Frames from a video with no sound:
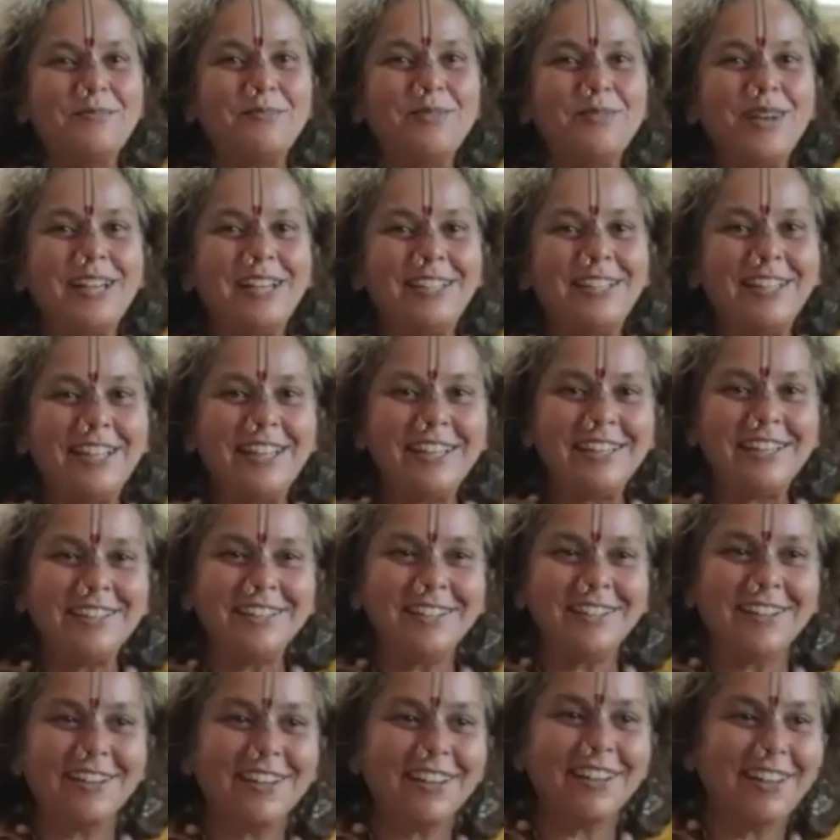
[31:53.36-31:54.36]
But
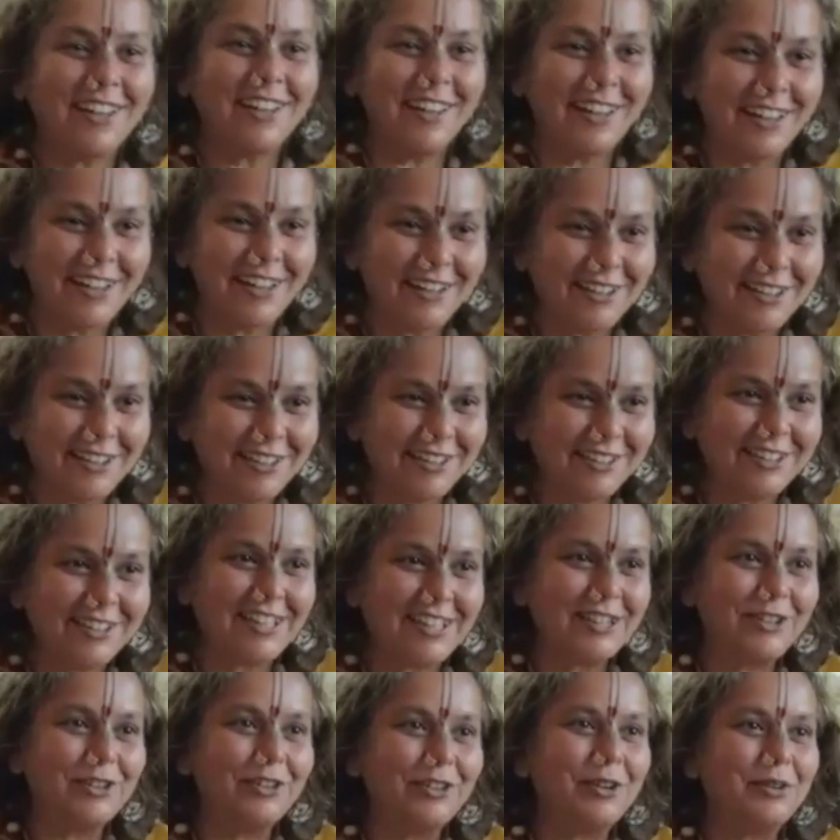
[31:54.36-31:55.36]
then the
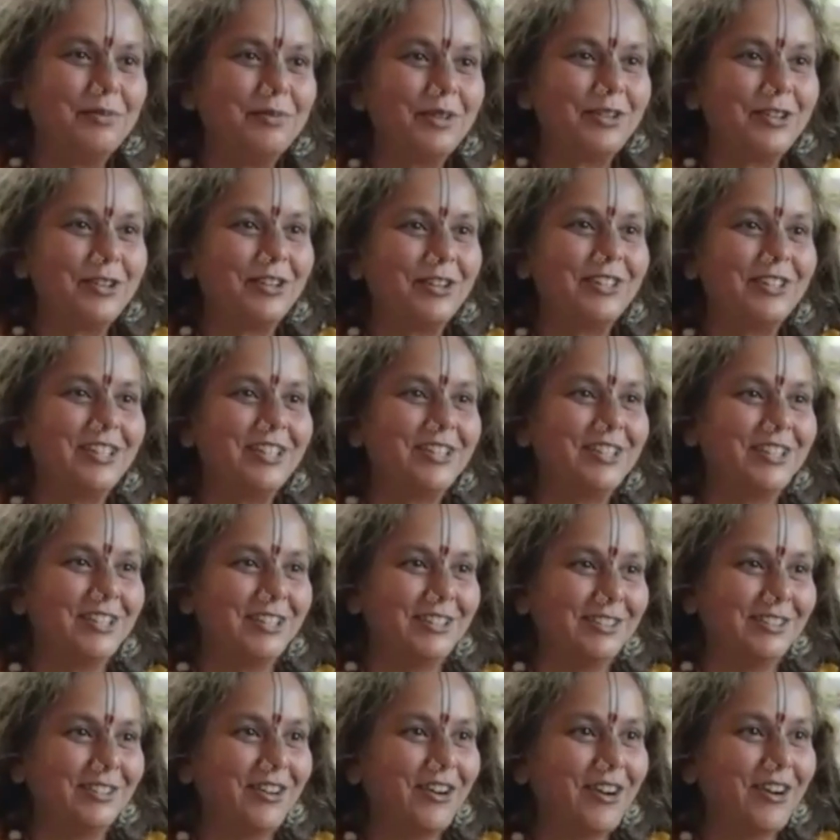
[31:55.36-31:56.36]
economic
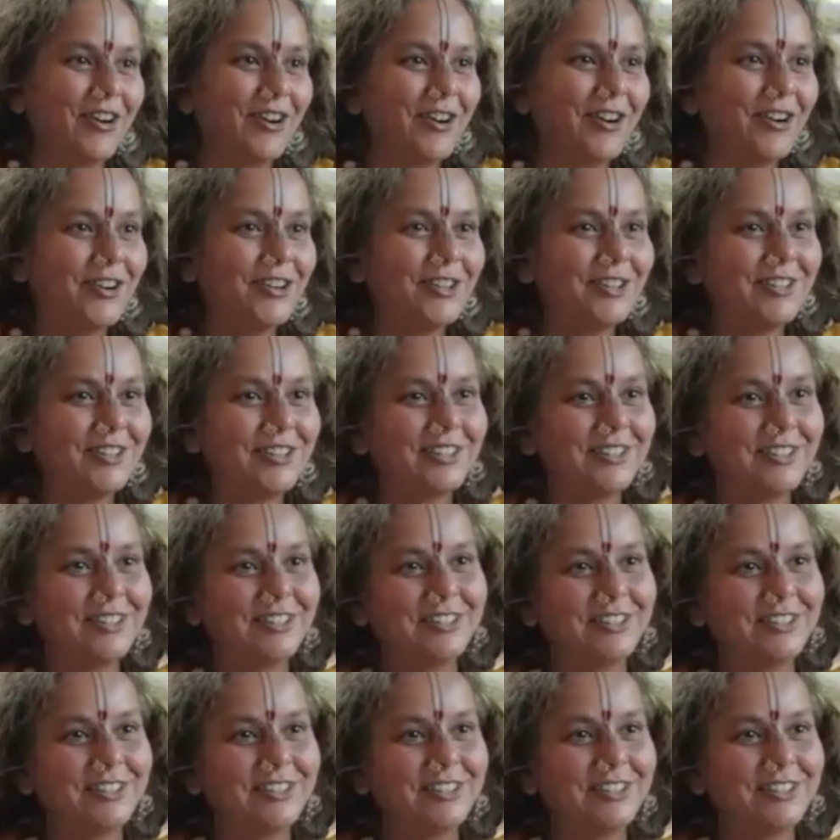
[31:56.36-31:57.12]
condition or